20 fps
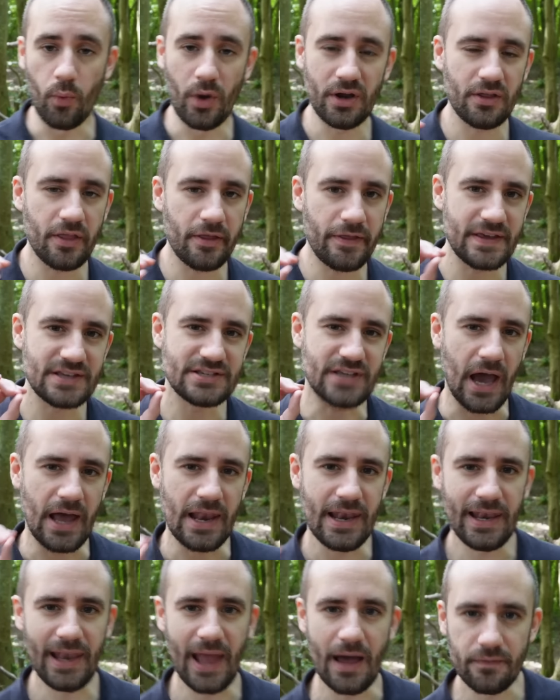One of the things I
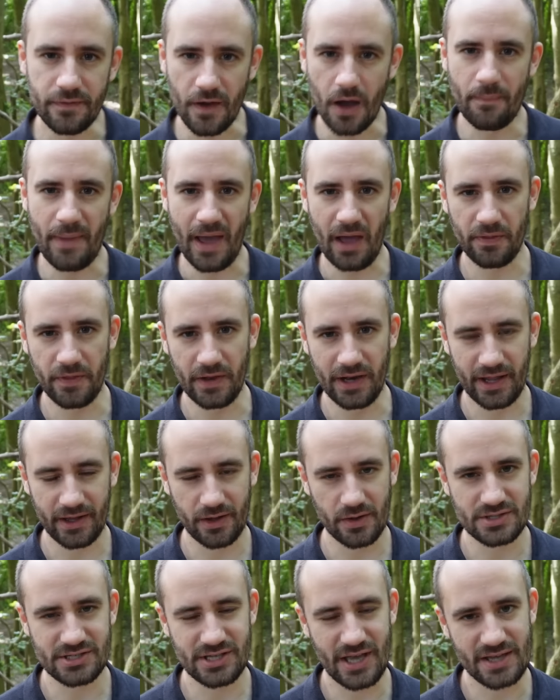love about the
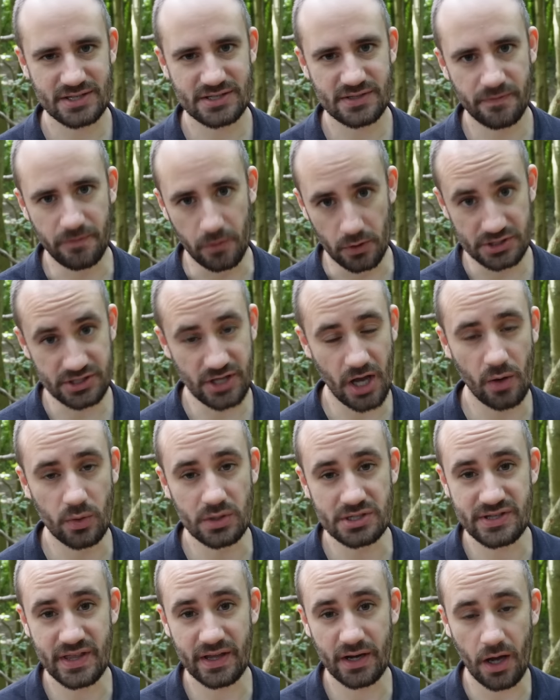LEGO sets for Star
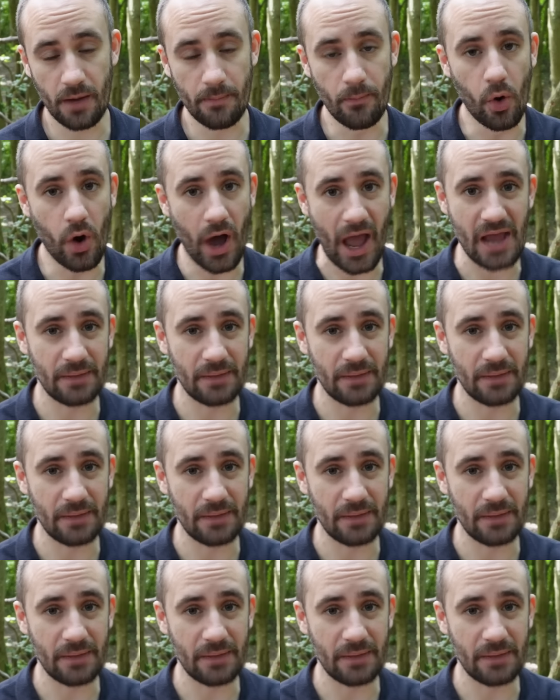Wars that are more